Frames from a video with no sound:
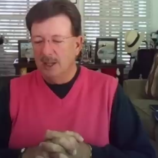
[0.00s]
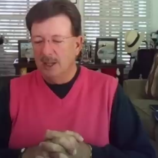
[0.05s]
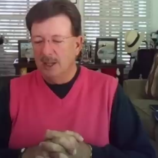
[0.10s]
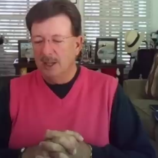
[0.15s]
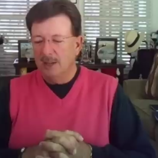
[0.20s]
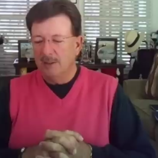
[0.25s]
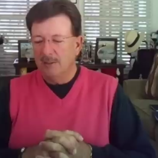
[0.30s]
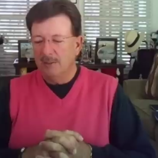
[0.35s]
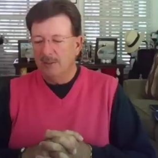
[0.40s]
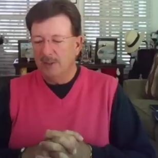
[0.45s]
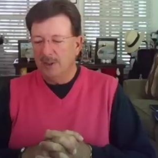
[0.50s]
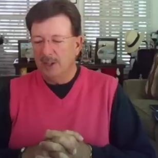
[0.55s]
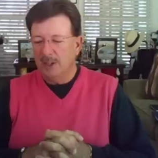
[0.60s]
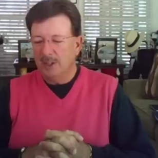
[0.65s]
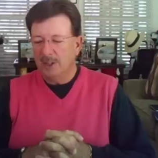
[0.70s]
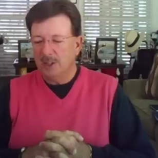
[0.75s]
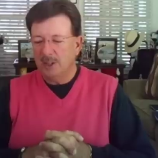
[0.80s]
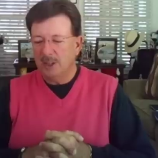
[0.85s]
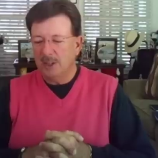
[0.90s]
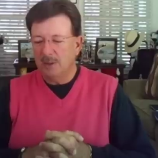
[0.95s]
and then
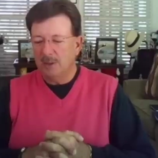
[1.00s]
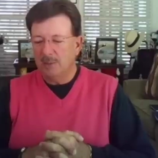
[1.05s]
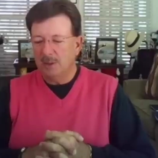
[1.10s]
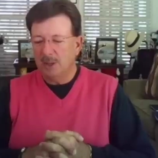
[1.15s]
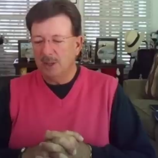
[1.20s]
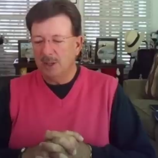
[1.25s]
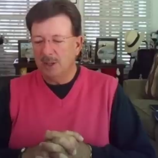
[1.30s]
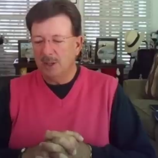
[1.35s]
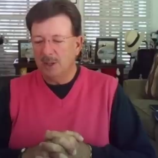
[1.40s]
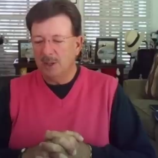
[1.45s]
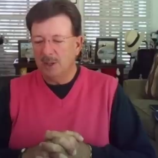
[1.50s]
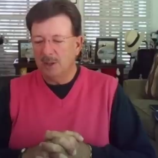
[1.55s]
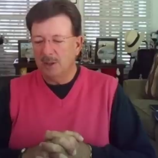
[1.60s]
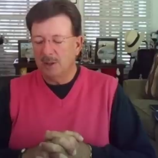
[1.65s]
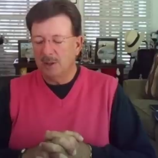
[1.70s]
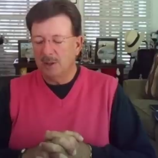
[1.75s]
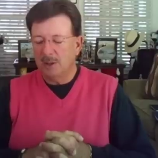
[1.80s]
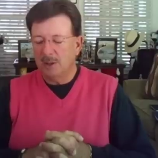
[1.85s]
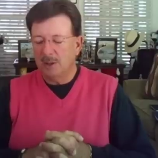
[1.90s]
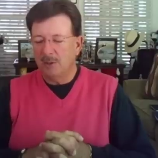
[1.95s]
finished up the year
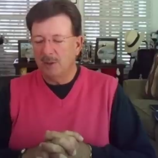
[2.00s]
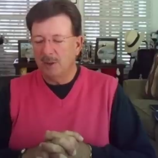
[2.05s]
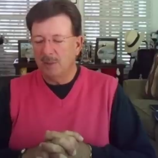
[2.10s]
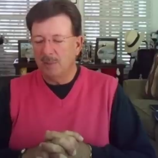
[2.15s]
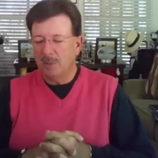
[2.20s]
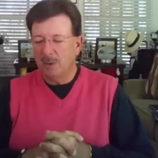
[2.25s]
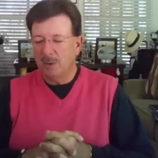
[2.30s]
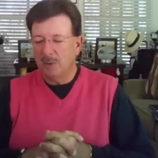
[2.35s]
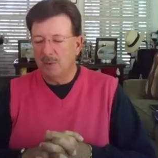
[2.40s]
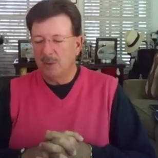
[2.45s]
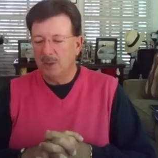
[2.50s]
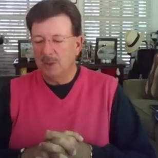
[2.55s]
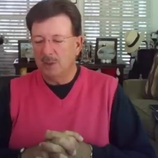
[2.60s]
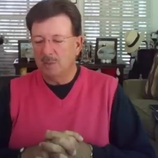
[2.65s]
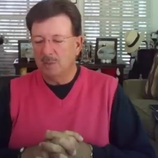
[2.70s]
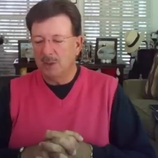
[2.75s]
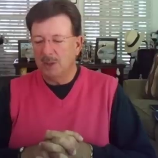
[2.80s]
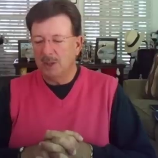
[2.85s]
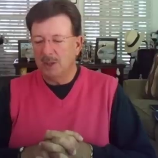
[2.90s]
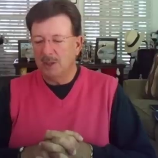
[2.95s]
in November. We
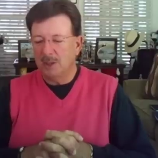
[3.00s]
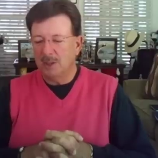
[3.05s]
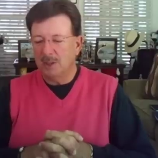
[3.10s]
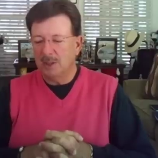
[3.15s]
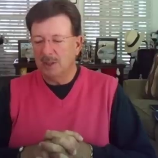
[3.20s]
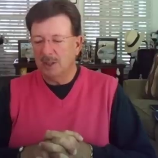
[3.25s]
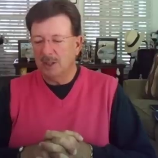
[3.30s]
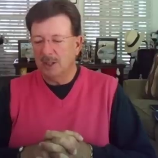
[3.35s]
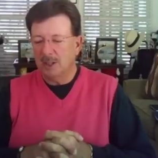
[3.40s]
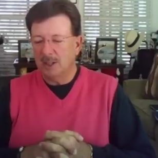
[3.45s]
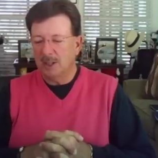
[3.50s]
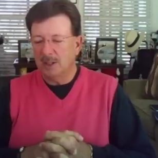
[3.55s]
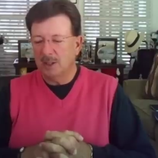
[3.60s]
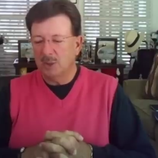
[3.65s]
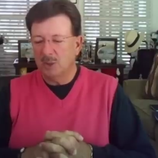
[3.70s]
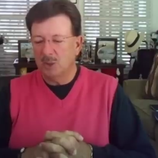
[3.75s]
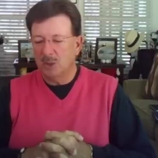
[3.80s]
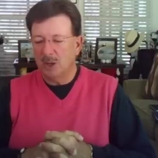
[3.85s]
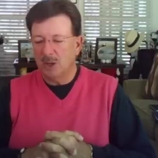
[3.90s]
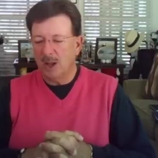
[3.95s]
spent
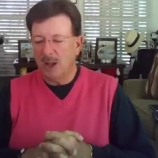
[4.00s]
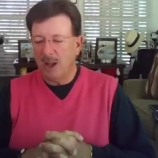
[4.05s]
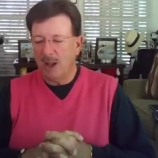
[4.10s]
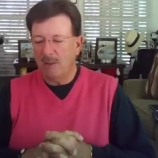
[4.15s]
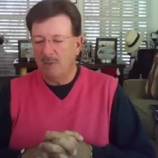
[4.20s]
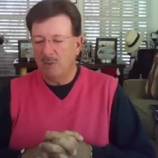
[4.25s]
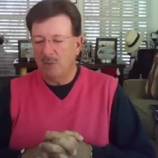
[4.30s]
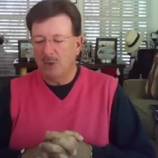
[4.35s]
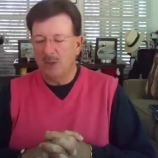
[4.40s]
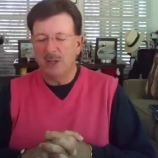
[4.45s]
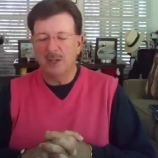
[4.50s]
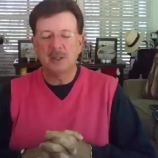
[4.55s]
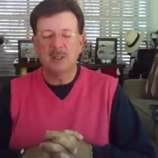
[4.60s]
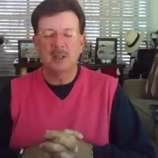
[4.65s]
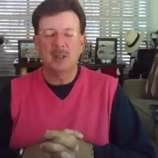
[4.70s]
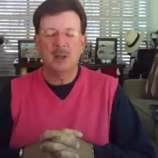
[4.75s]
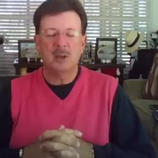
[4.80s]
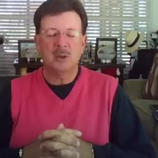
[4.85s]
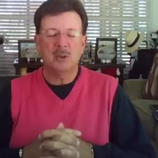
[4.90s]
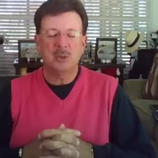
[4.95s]
2.5 weeks
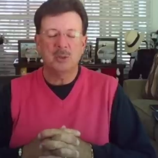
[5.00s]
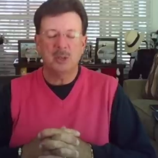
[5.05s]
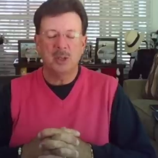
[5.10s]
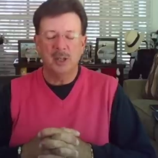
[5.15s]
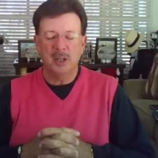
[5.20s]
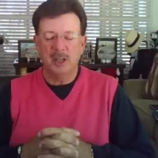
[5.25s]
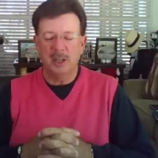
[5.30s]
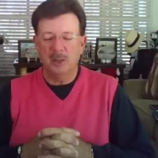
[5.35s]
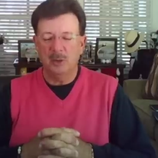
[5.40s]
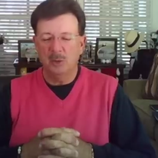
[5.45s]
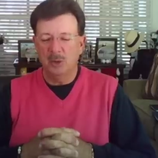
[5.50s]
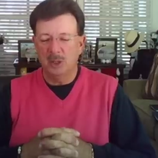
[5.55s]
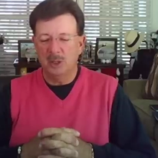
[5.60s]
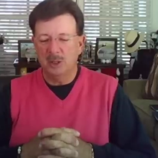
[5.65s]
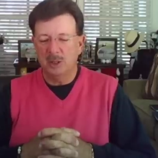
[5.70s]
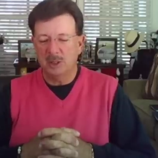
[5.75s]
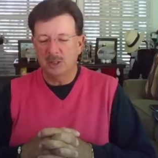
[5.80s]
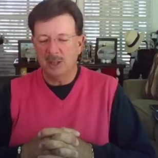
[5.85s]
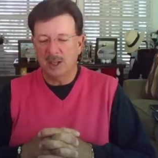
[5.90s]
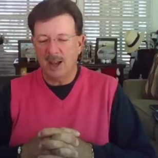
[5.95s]
in Australia,
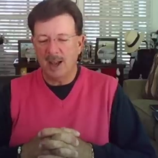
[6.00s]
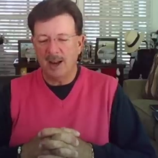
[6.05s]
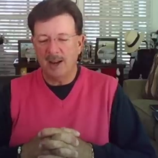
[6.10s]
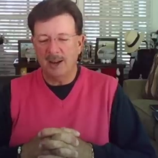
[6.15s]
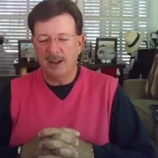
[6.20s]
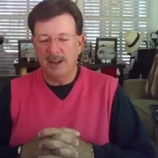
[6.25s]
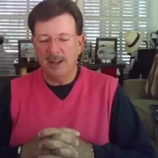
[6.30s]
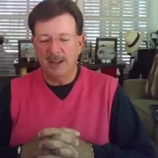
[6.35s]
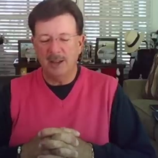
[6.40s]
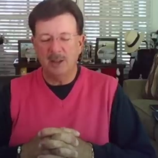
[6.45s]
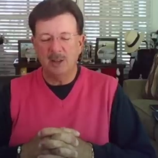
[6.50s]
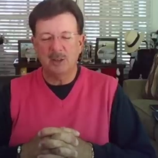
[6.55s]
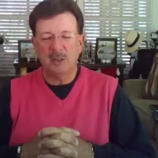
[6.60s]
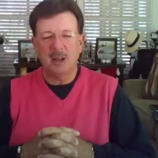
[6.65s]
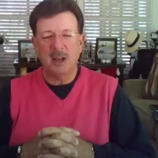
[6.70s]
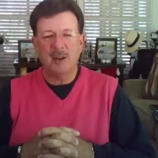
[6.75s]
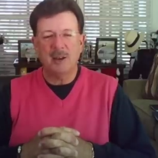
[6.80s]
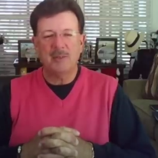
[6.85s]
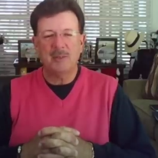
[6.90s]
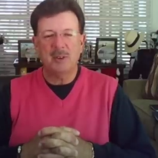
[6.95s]
which is kind of neat
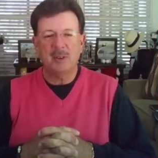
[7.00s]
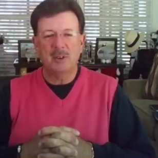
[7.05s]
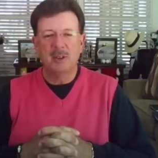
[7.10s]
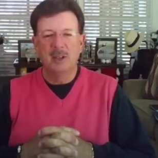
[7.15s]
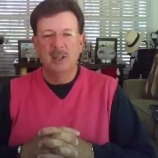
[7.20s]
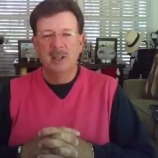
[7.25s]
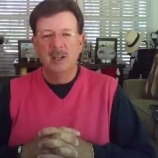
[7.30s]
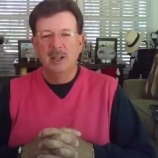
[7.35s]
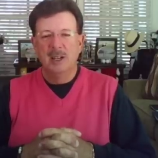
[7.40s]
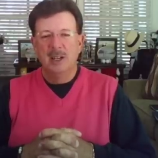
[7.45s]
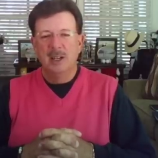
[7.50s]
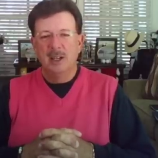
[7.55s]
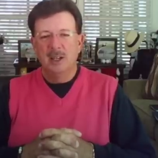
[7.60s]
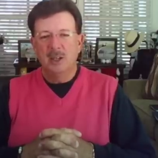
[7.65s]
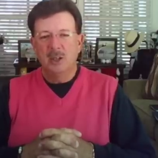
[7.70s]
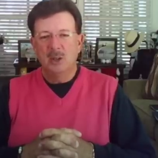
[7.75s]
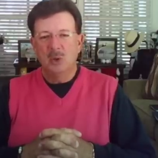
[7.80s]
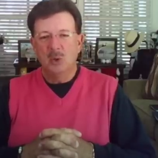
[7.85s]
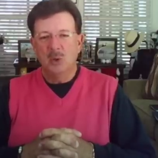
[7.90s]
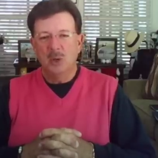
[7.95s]
because after
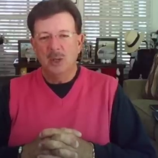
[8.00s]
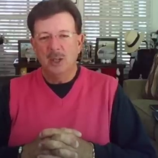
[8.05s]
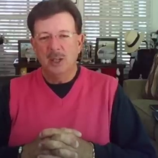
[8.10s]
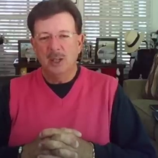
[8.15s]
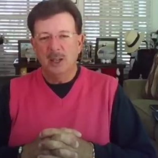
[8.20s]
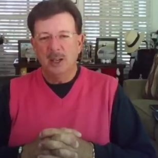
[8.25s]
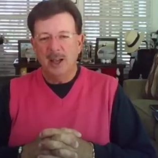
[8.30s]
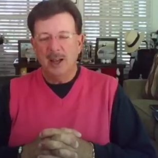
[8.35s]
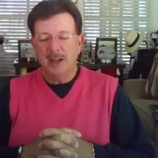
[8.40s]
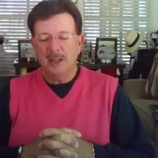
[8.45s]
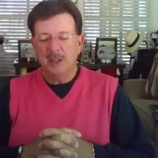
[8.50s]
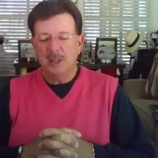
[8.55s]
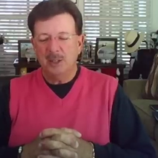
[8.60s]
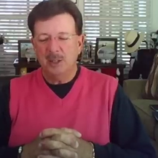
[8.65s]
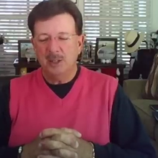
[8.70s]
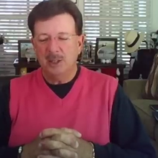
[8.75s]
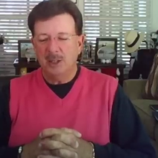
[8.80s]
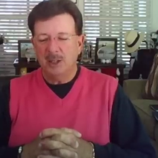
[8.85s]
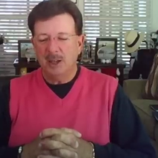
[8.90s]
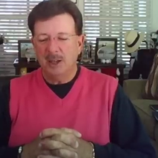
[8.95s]
going in last
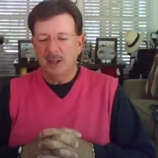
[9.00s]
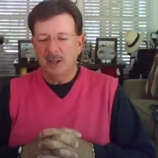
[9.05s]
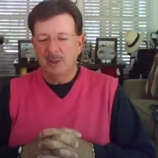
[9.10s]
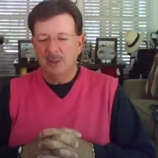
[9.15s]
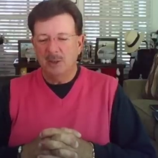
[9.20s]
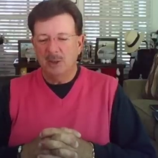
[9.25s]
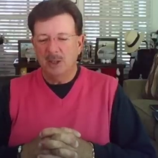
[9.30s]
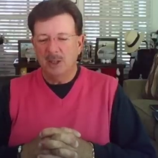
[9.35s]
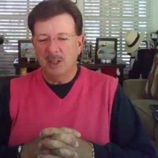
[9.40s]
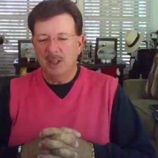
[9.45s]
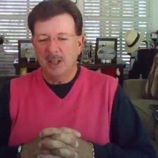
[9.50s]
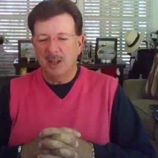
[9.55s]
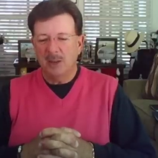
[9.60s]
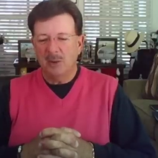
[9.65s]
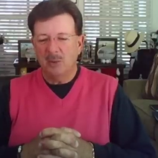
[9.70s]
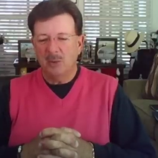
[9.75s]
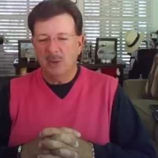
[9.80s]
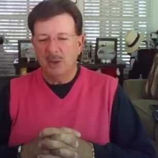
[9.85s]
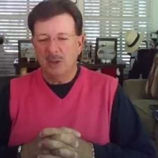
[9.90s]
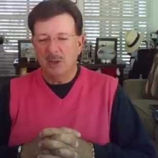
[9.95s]
year, I didn't really
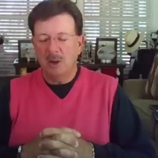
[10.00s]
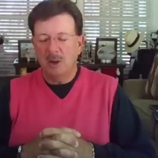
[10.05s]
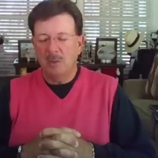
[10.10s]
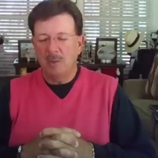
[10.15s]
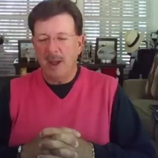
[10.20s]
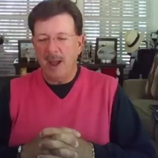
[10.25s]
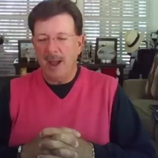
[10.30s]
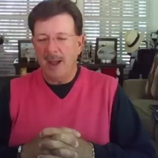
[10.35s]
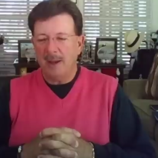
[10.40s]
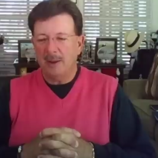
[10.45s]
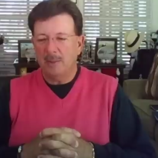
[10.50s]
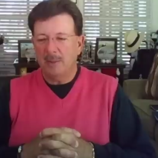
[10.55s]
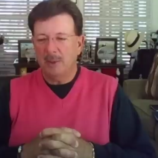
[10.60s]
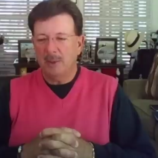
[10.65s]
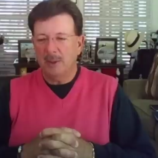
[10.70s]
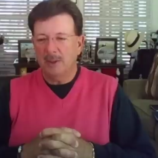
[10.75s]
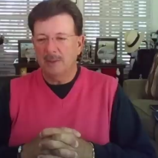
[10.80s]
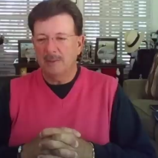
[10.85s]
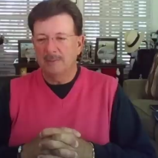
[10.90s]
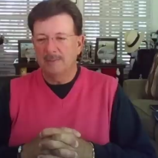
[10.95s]
think we'd go back,
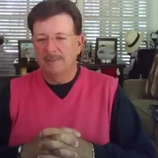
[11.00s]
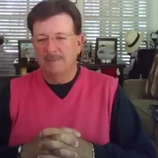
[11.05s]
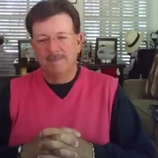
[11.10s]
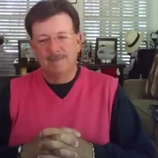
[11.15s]
but